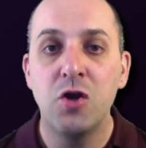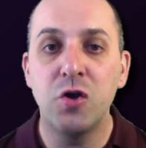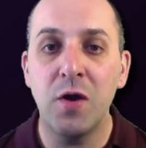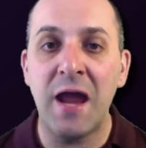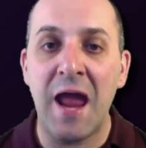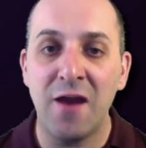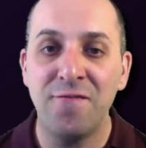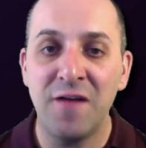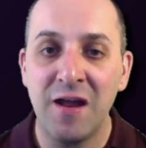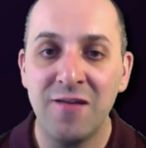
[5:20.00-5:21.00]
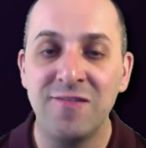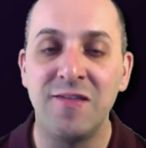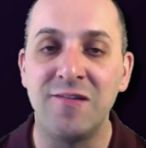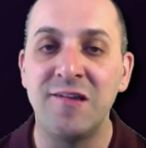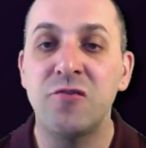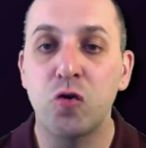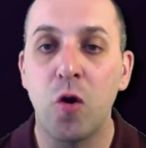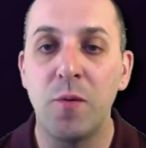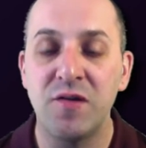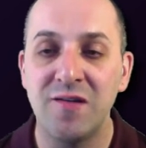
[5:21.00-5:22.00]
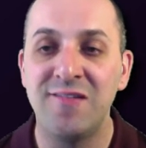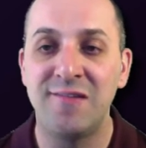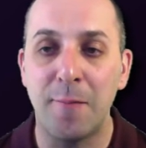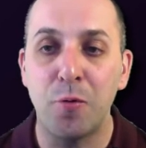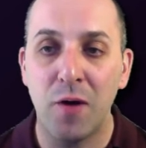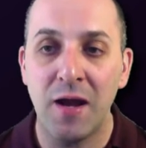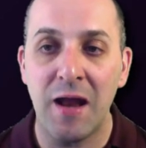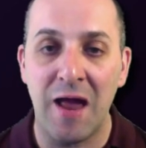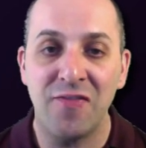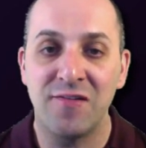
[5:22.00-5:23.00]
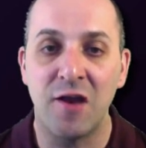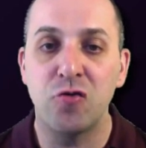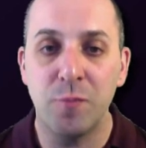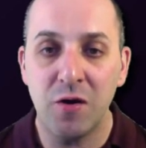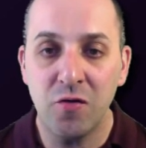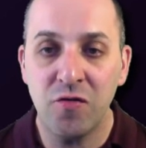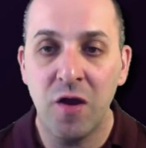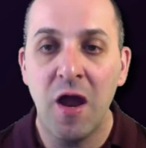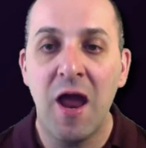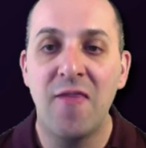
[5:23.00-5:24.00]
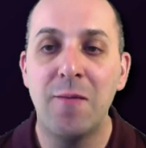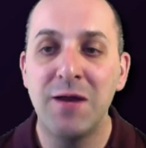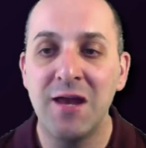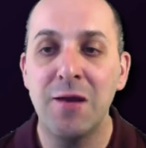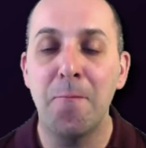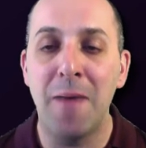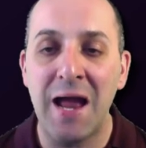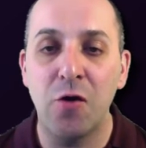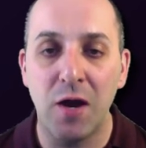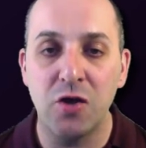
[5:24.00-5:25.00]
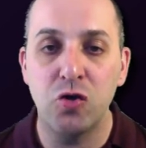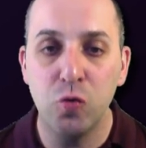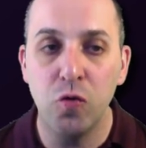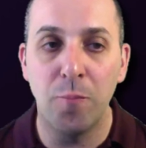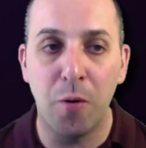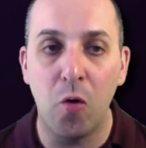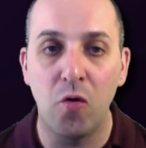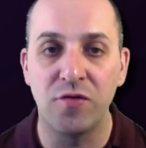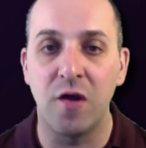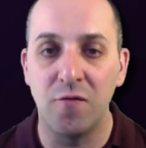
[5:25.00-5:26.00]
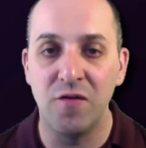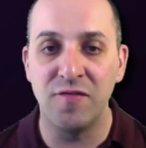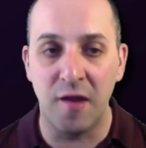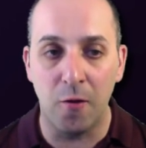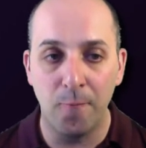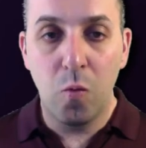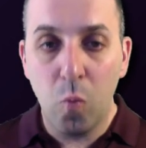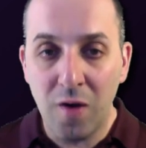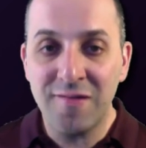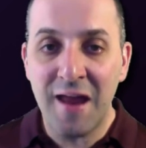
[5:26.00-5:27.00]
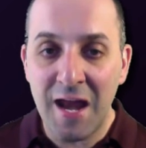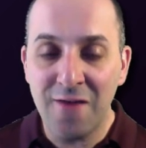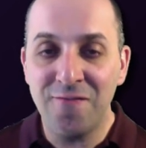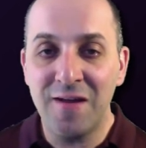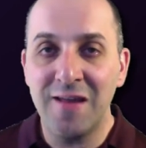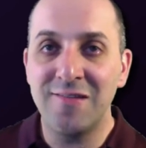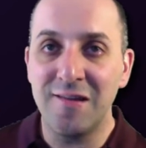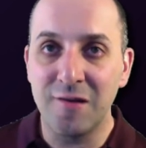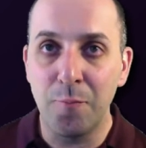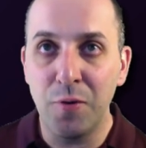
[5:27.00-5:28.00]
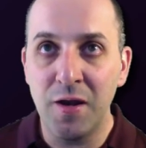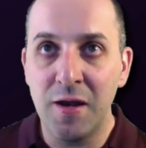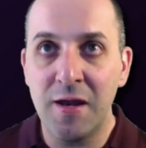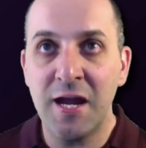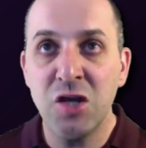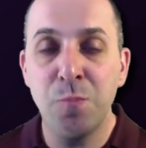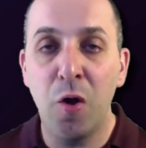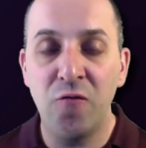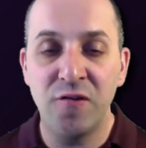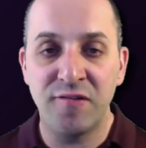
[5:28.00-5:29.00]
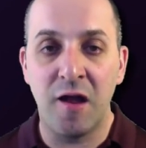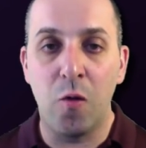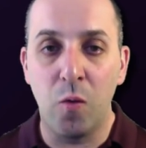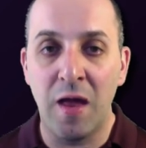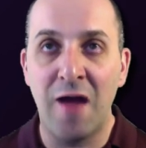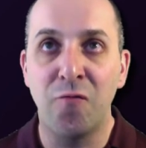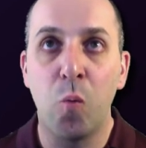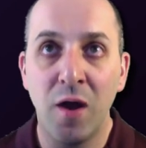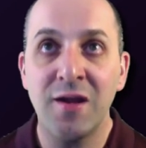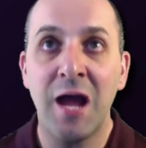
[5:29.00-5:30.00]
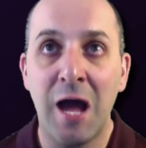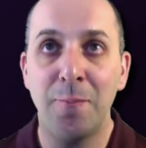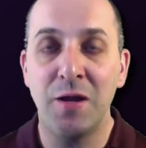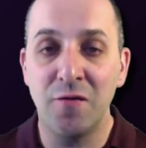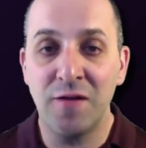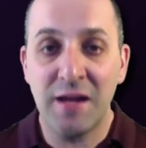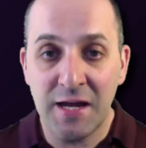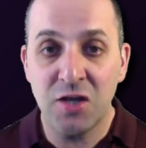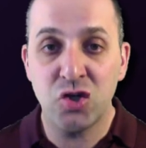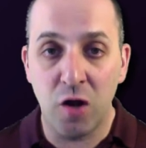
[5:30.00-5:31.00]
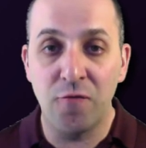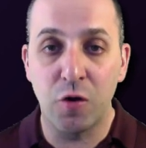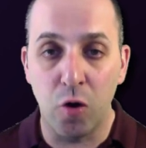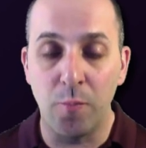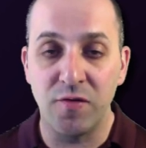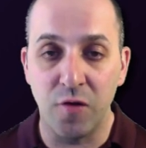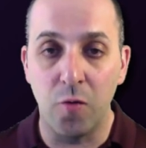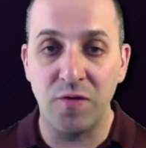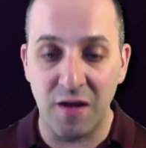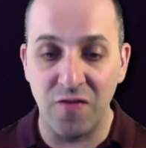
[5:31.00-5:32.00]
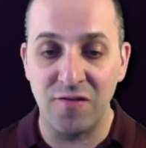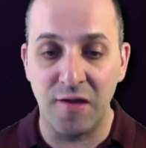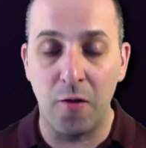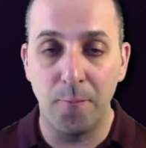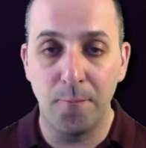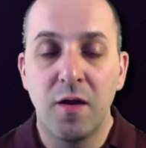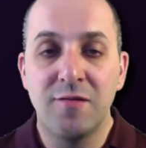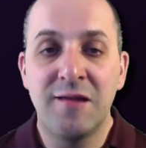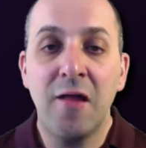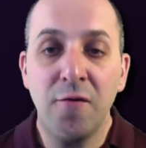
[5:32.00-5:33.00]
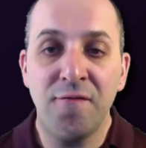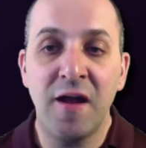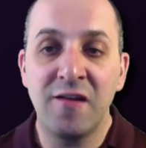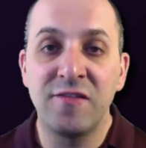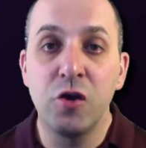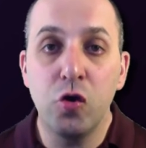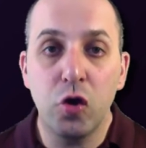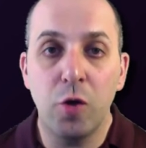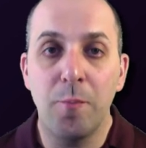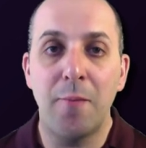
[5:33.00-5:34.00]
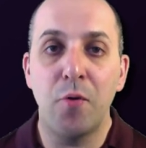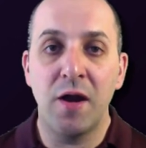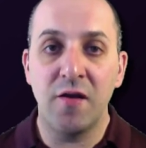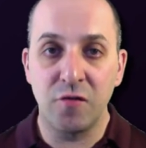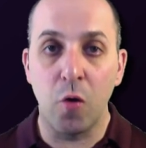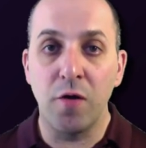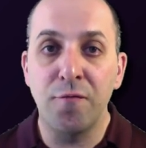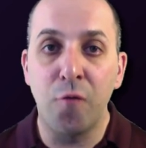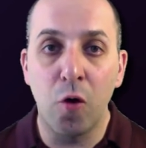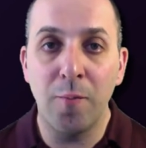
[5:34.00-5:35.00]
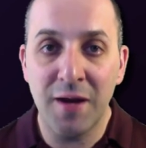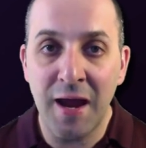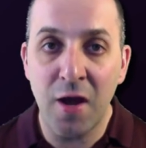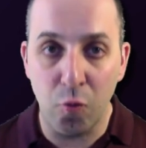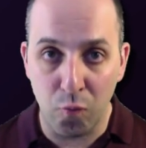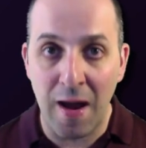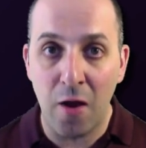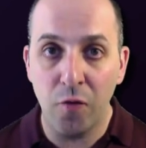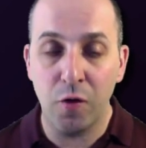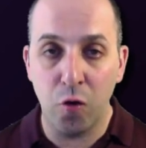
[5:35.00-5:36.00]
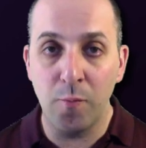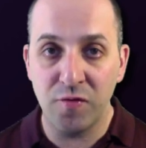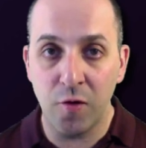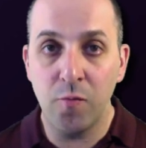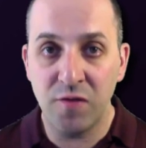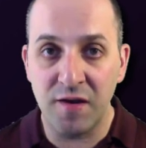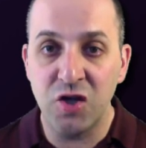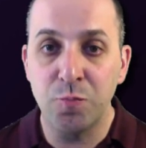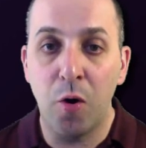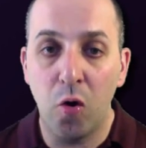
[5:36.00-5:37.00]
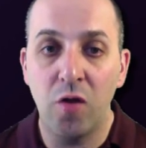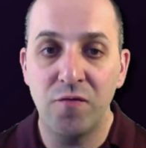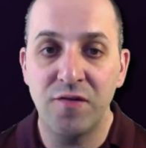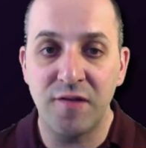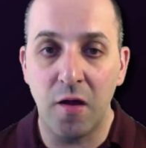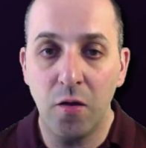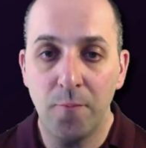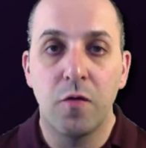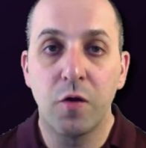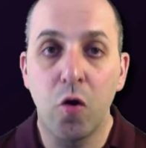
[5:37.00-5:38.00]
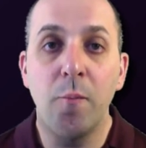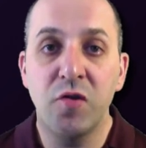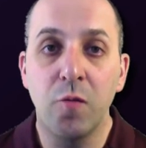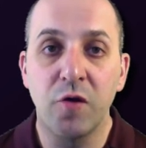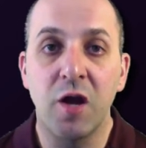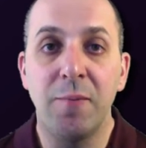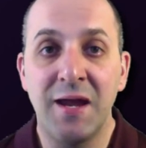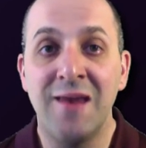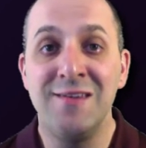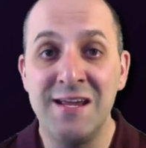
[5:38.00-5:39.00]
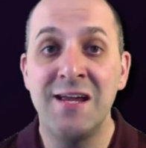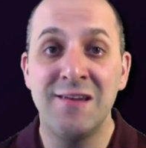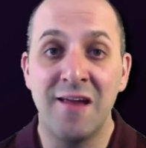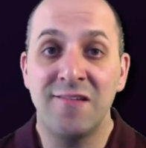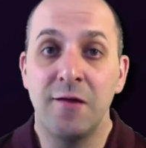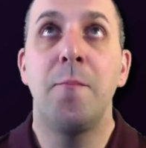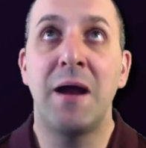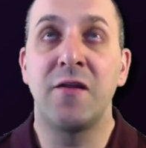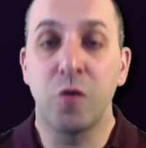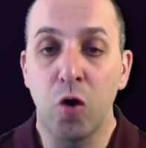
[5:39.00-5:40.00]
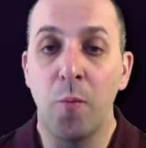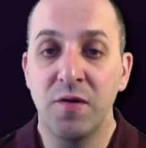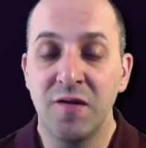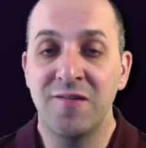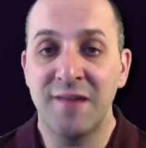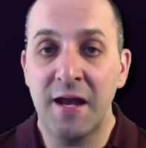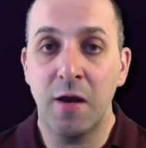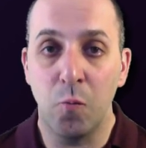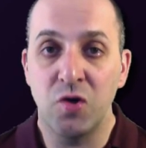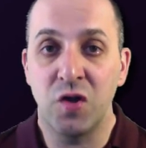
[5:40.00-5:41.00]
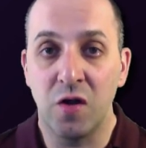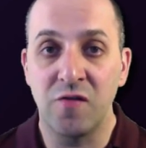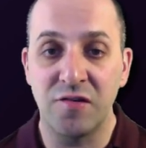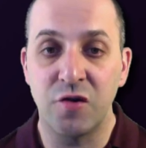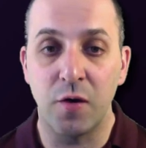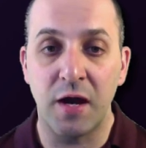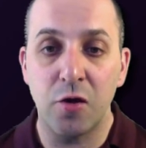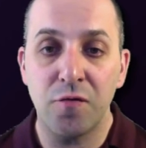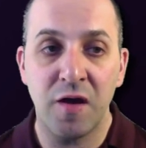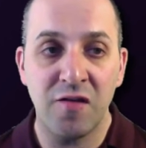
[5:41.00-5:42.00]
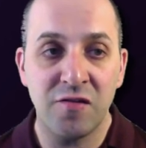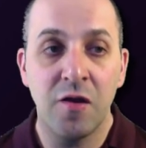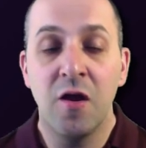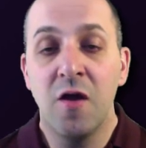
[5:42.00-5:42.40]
During anaphase, the sister chromatids separate at the centromeres, and they begin to migrate to the poles of the cell. Once anaphase is completed, each pole of the cell will have one copy of each of the chromosomes in the cell. In telophase, the nuclear membrane is going to form again around the chromosomes at each pole of the cell. The chromosomes are going to begin decondensing back to the chromatin state in which they'll exist during interphase.